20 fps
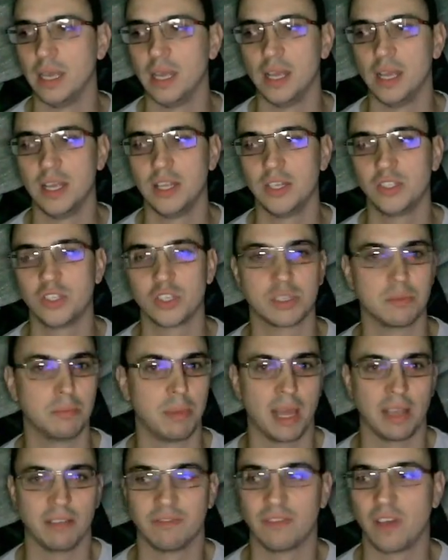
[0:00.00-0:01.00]
just blank
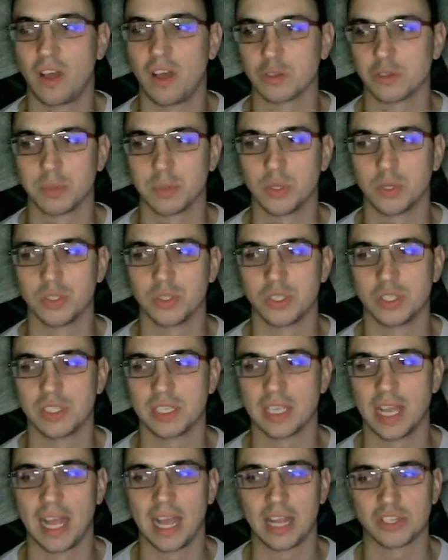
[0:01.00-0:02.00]
files because there's
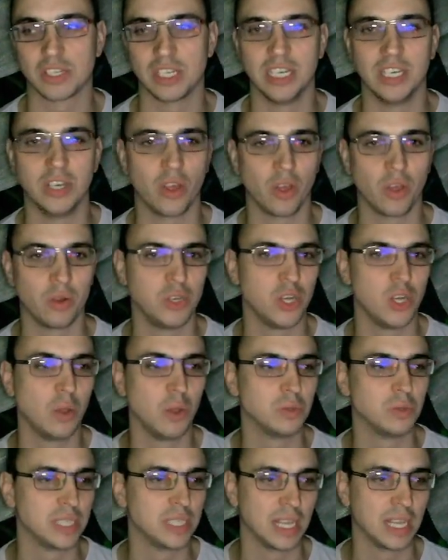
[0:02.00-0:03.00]
actually no
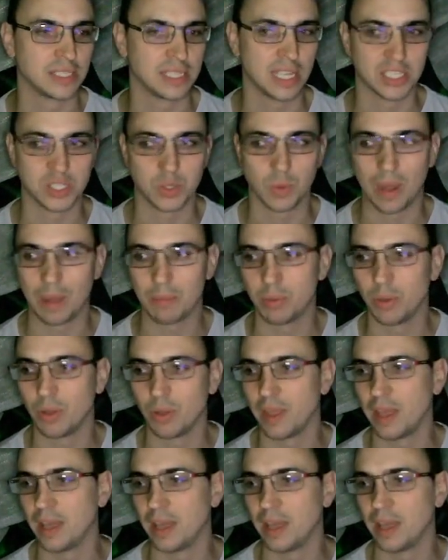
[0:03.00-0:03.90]
CSS to output there.